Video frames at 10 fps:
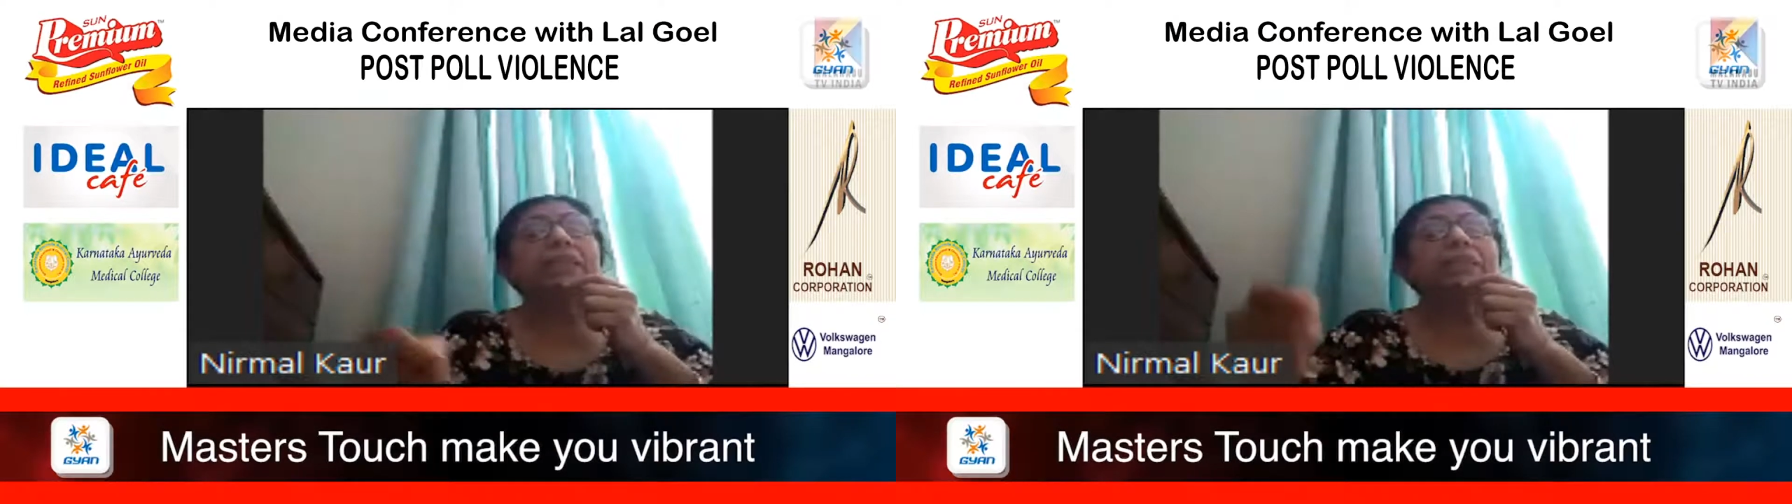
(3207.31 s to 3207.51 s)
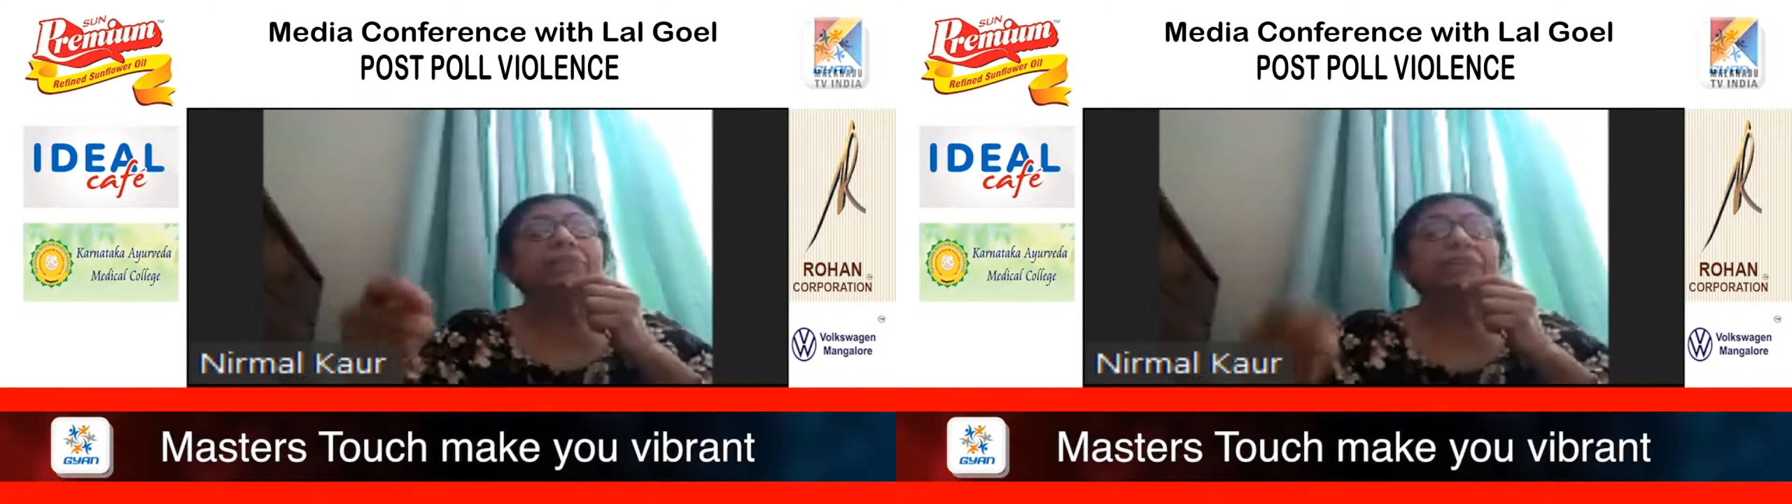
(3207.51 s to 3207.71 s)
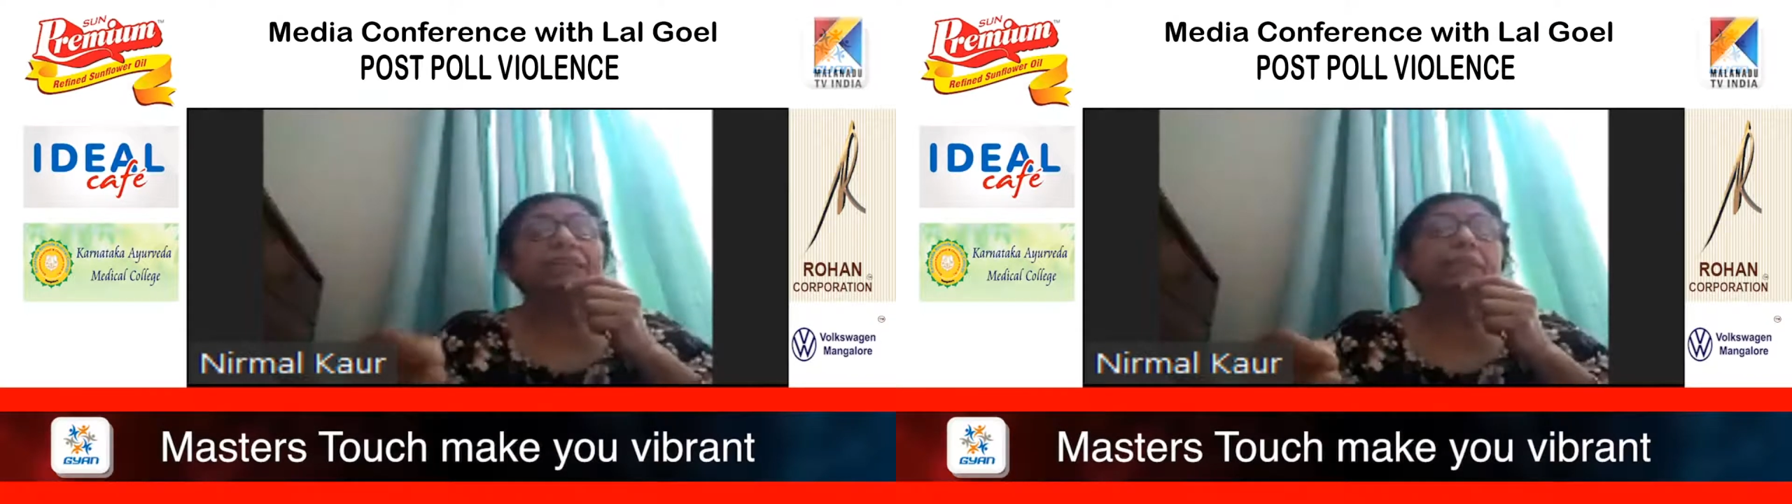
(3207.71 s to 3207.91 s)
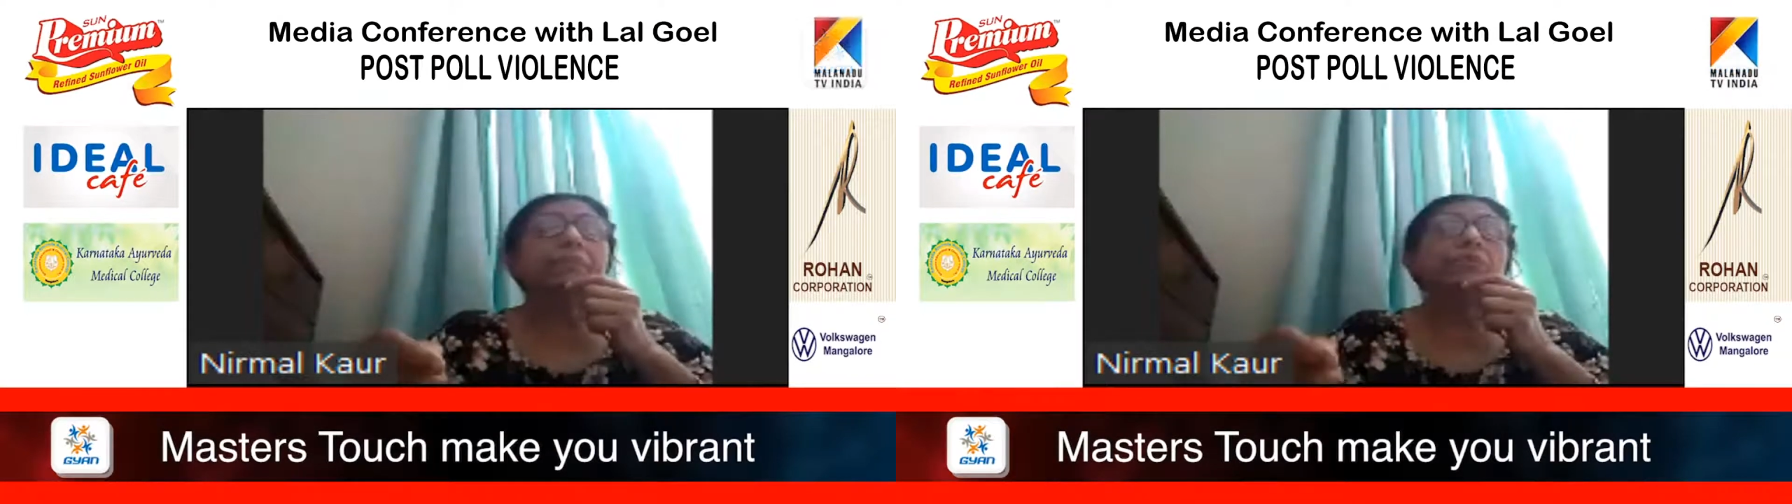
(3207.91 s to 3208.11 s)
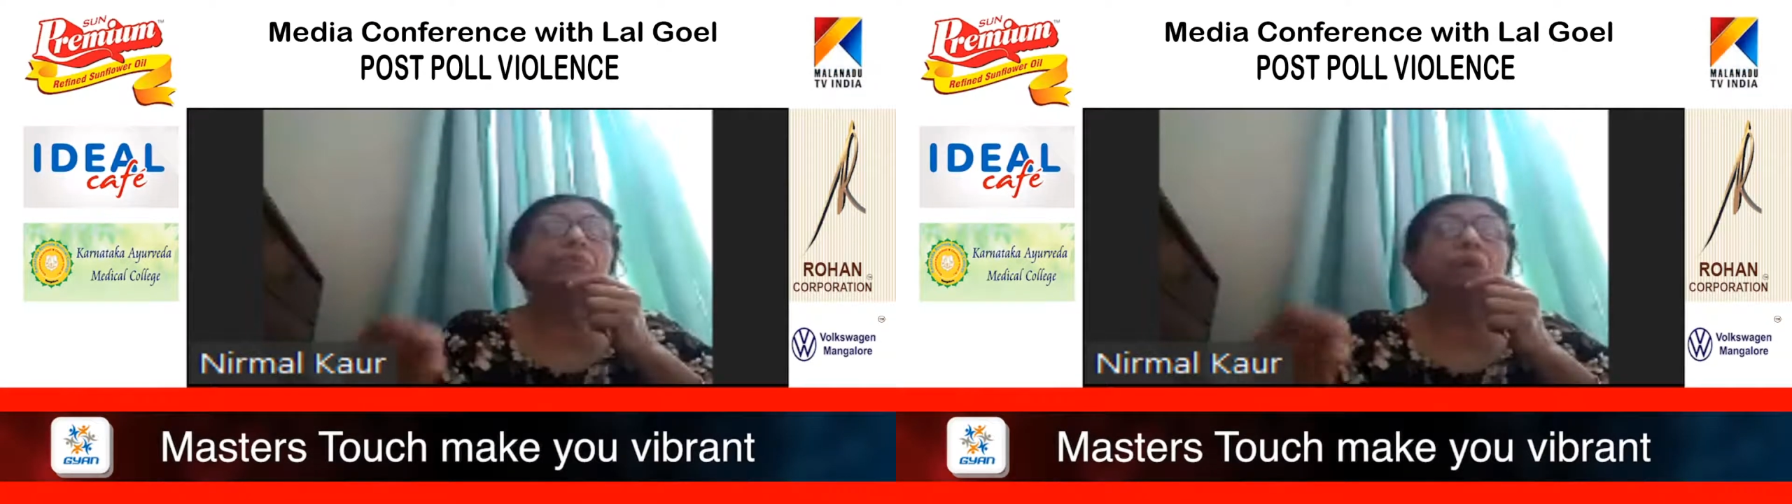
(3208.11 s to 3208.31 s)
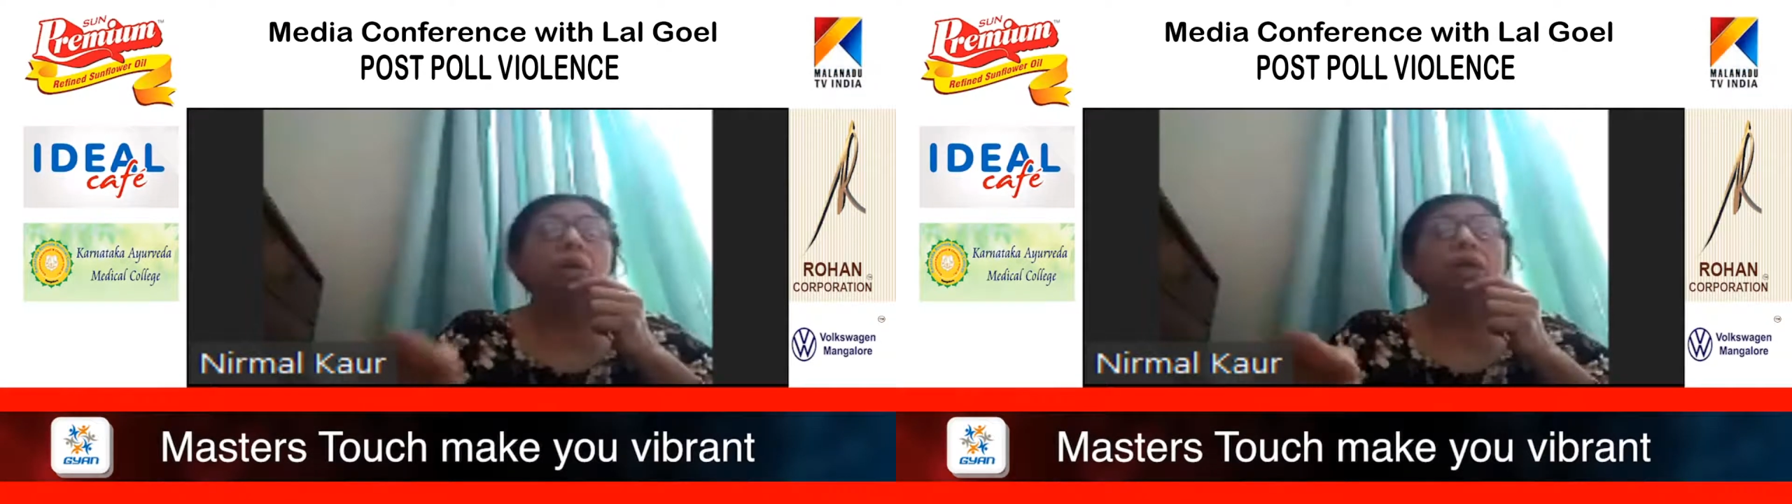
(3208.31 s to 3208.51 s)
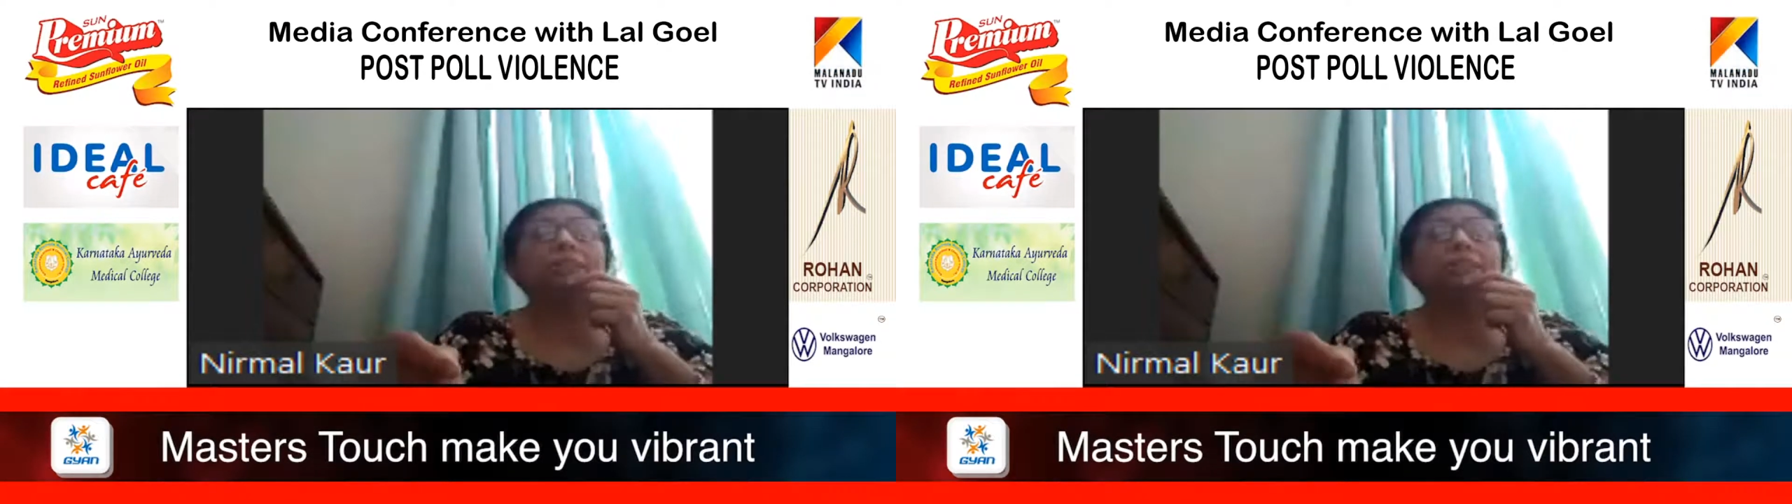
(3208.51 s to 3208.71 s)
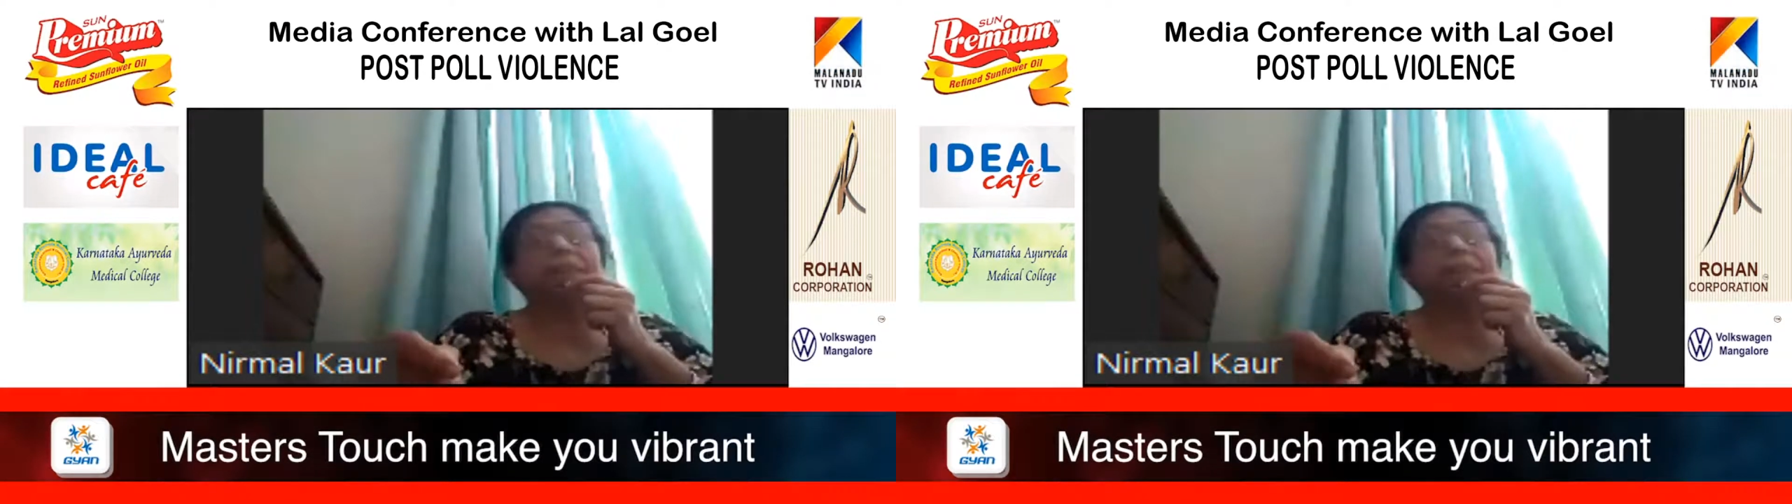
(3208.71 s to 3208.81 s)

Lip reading: freedom of thought,